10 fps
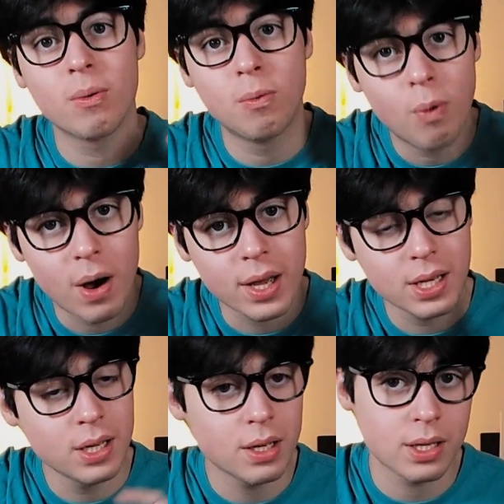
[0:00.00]

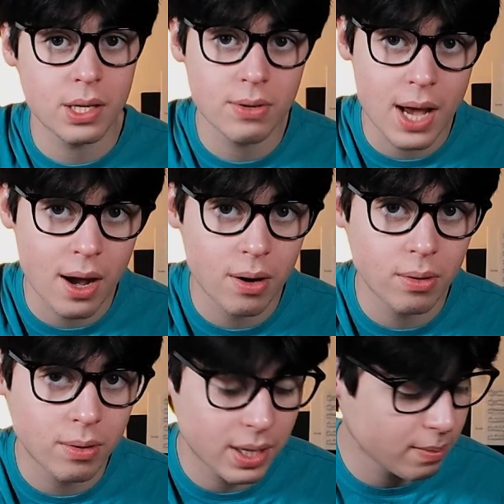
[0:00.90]
1, you
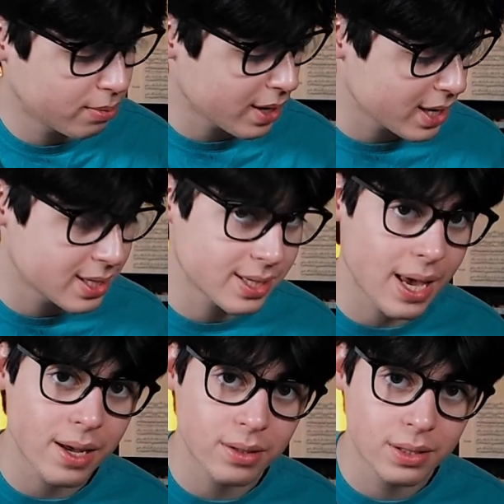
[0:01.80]
now can play
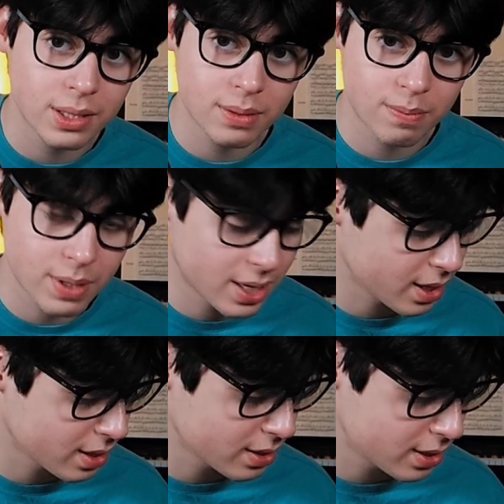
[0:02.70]
scales
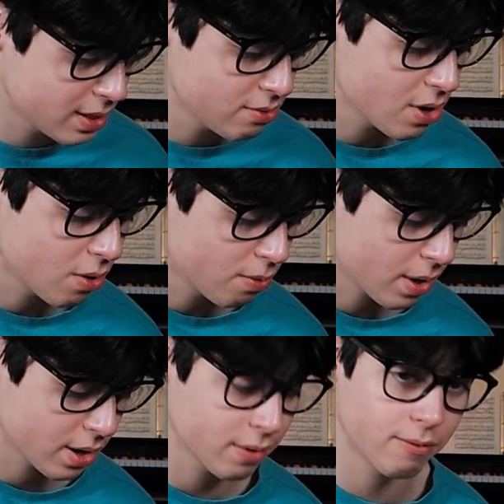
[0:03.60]
because you know
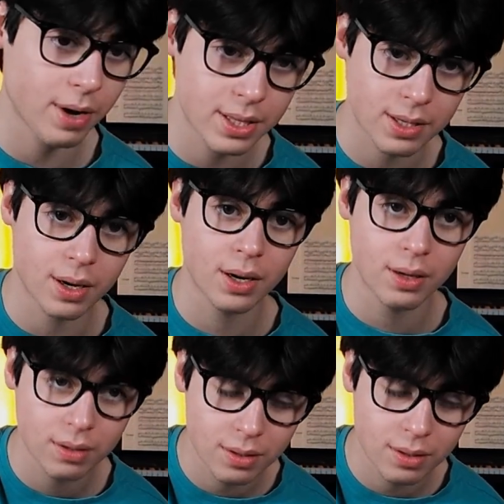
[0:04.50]
where the frets are.